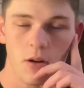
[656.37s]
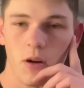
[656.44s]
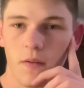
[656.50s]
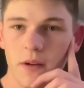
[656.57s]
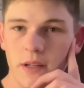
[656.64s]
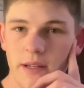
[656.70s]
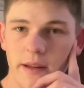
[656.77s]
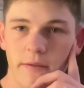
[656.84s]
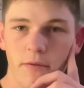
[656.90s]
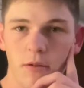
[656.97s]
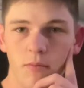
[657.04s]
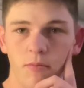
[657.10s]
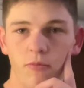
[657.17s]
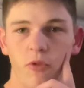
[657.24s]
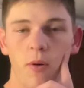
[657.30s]
obviously,
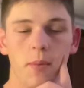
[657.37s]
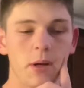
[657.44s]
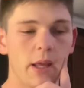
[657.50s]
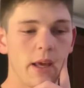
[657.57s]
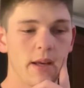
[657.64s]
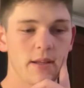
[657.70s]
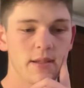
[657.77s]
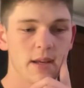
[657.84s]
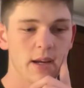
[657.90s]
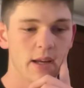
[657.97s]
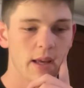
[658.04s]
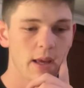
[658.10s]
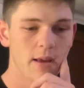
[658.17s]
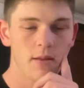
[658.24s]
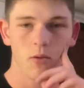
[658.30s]
from Robert
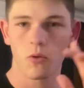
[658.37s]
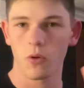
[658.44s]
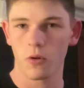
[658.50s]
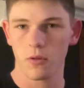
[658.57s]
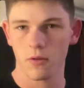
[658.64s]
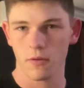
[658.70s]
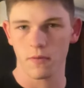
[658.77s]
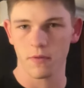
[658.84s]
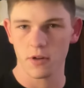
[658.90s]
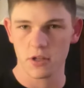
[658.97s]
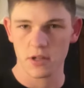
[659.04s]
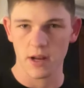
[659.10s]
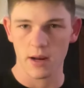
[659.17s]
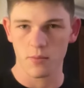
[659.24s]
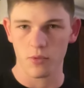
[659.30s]
Kiyosaki, the author of
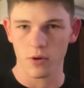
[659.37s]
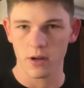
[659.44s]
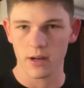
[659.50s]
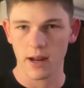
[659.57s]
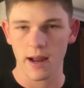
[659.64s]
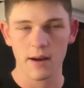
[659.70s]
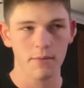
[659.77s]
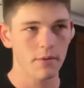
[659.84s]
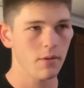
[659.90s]
Rich Dad Poor Dad. We